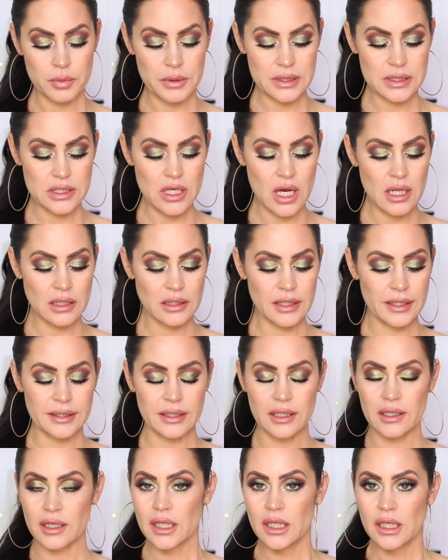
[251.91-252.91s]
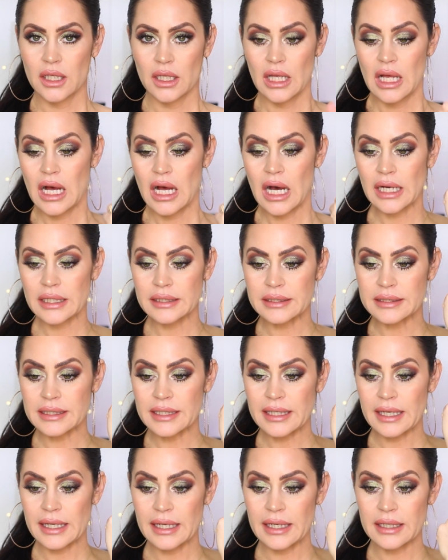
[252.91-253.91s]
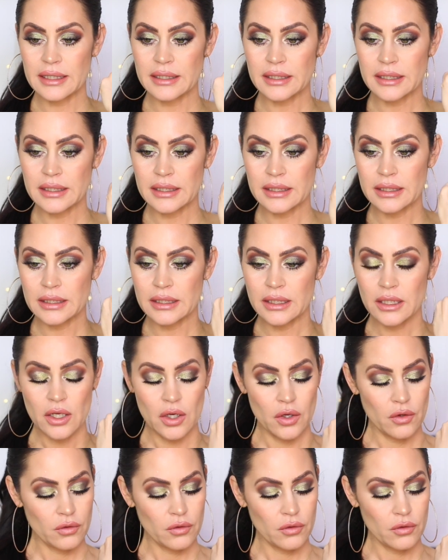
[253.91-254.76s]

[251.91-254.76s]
It's not like a uncanny,